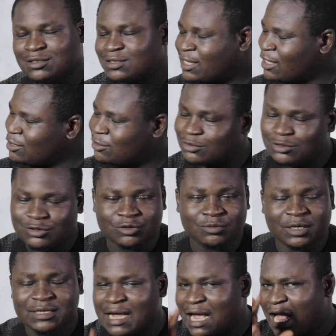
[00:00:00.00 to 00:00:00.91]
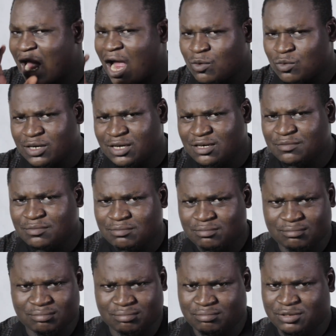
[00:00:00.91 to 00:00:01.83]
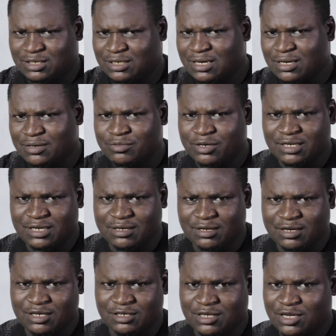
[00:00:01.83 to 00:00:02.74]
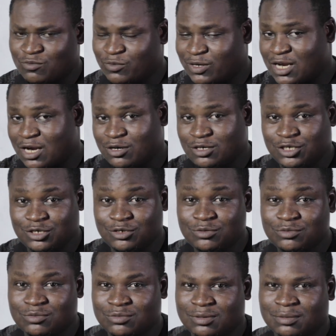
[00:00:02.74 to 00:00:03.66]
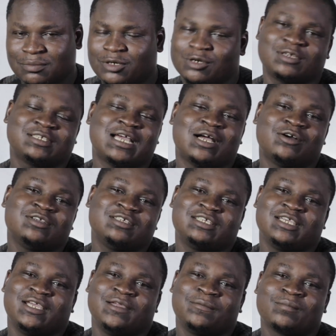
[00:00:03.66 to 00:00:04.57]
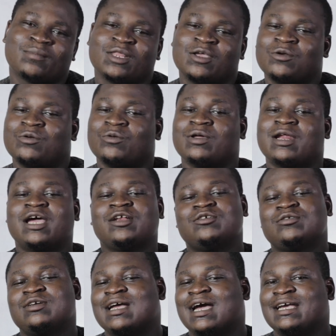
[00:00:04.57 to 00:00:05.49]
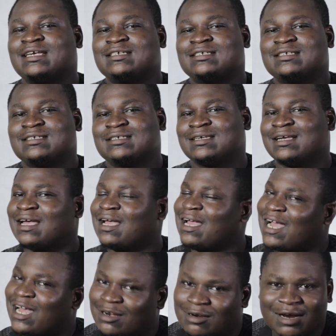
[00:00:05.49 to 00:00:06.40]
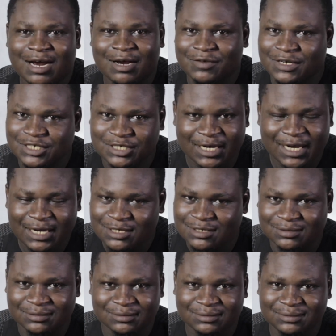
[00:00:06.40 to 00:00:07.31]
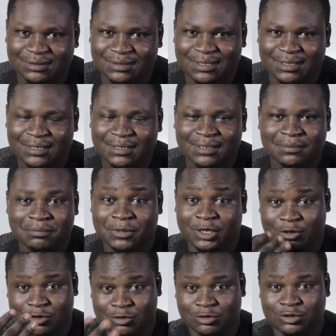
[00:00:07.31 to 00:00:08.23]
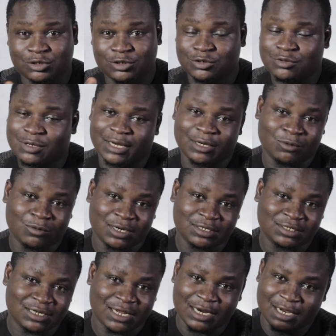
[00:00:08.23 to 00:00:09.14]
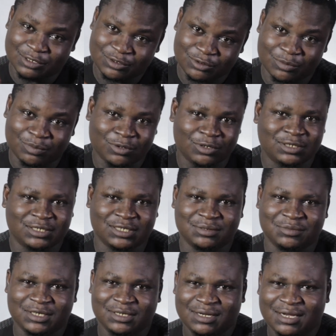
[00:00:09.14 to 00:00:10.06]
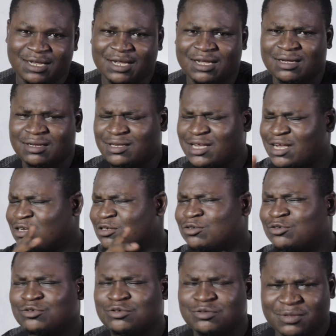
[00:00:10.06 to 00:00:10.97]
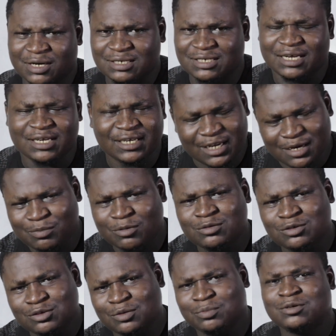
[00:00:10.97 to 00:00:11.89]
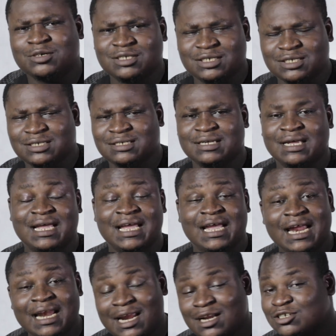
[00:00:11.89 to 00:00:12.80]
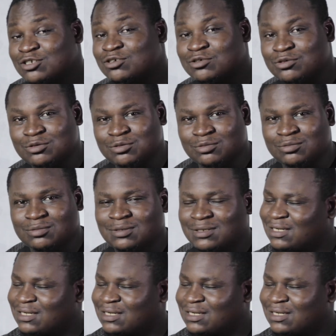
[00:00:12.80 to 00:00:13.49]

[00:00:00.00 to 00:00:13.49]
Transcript: Thank you so much. I wouldn't be celebrating this thing without you, because I always say, without you guys, I don't have a channel, because you are the ones that are supporting me. Thank you so much, and keep on supporting, and let's grow.